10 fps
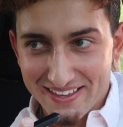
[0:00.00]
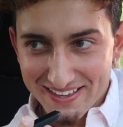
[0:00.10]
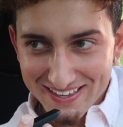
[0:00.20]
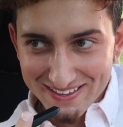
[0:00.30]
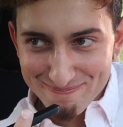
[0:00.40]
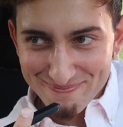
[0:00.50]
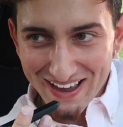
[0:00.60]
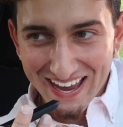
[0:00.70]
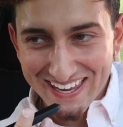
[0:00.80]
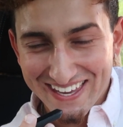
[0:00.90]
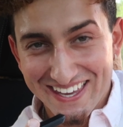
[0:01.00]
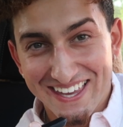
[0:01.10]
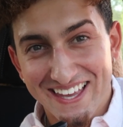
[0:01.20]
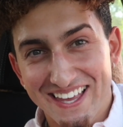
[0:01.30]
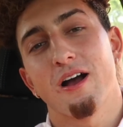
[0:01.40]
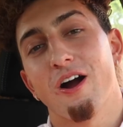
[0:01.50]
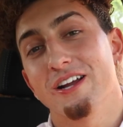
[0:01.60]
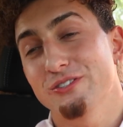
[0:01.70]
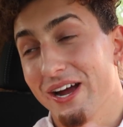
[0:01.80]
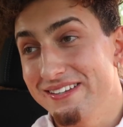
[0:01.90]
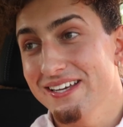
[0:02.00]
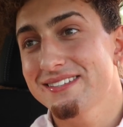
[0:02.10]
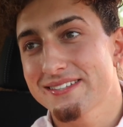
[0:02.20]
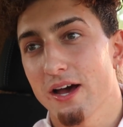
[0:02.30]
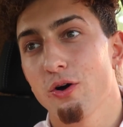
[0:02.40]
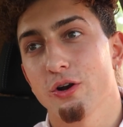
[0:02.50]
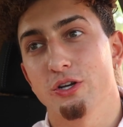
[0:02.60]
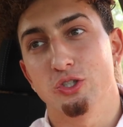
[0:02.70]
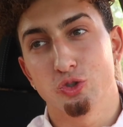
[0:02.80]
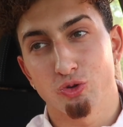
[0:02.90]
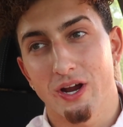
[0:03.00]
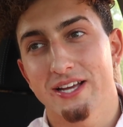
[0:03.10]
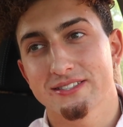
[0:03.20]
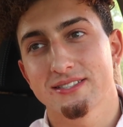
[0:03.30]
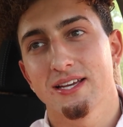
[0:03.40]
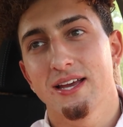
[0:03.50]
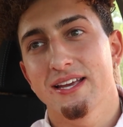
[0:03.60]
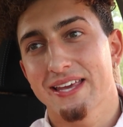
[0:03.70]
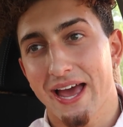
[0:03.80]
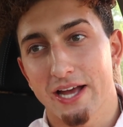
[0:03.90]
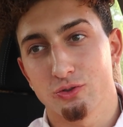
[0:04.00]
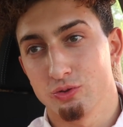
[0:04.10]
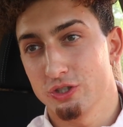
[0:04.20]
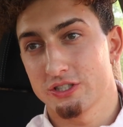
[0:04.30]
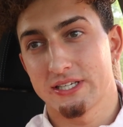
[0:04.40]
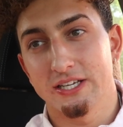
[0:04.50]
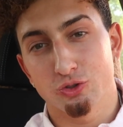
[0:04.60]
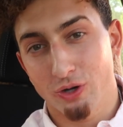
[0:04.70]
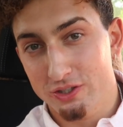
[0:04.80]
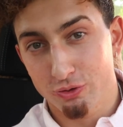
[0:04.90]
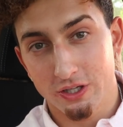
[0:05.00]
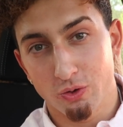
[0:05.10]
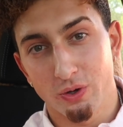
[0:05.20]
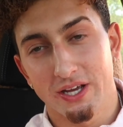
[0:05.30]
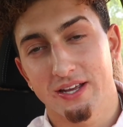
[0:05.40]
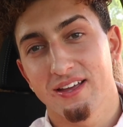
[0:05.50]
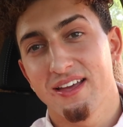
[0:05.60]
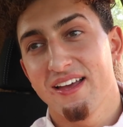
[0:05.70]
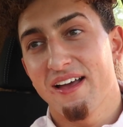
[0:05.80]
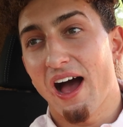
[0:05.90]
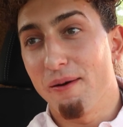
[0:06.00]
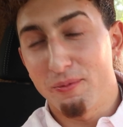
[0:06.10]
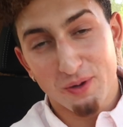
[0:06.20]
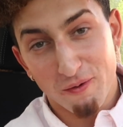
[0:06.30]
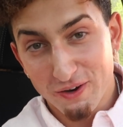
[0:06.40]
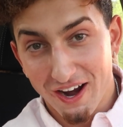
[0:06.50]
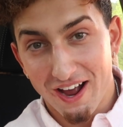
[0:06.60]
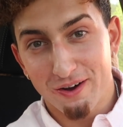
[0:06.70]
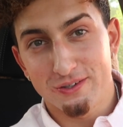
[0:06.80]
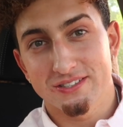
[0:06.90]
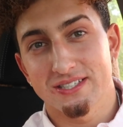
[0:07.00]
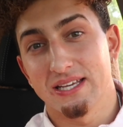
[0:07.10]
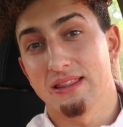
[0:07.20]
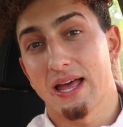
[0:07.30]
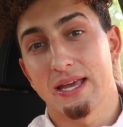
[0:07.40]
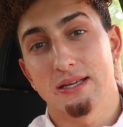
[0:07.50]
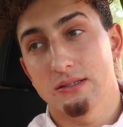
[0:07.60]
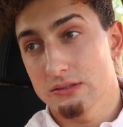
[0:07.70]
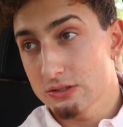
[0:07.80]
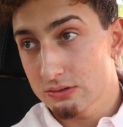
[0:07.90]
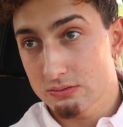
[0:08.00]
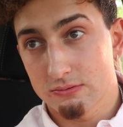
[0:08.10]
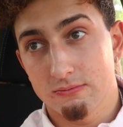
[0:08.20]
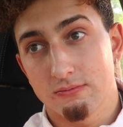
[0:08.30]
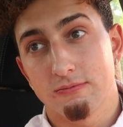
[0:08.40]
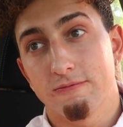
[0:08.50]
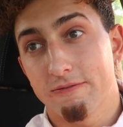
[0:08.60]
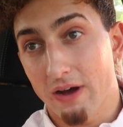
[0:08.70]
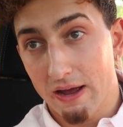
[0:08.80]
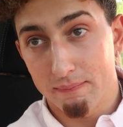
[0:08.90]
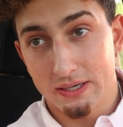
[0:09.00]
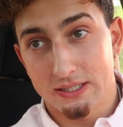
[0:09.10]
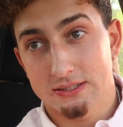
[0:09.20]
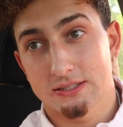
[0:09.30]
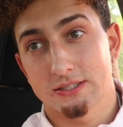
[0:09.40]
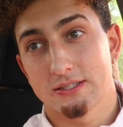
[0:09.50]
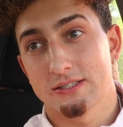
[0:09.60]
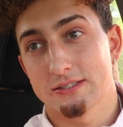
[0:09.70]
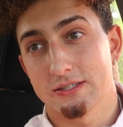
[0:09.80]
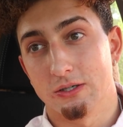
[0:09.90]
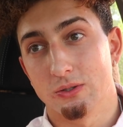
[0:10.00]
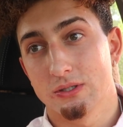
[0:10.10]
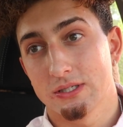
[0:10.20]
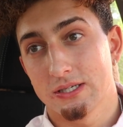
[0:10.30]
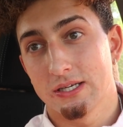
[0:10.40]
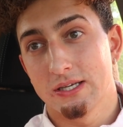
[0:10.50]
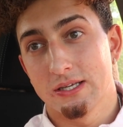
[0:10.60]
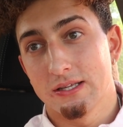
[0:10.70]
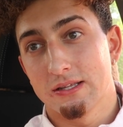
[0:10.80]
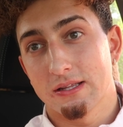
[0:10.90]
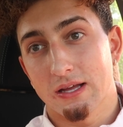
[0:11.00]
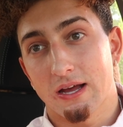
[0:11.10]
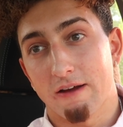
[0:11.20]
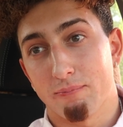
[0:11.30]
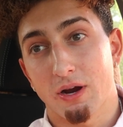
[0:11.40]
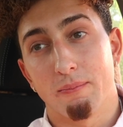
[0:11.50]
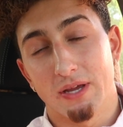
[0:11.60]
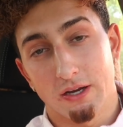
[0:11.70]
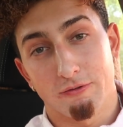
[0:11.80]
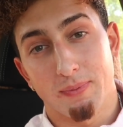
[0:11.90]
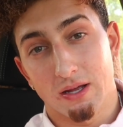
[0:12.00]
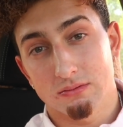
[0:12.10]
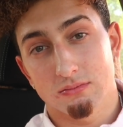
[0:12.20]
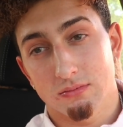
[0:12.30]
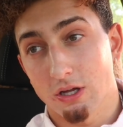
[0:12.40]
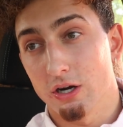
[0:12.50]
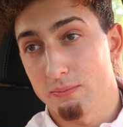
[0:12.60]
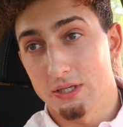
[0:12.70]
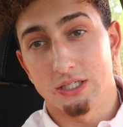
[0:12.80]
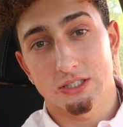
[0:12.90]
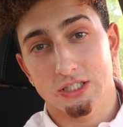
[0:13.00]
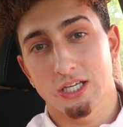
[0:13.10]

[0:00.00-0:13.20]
Bye. Bye. All right, so I did tell her to dress casual. Just get dressed really quick. I'm gonna be over your house in like five minutes. So I've probably been here for about 30 minutes.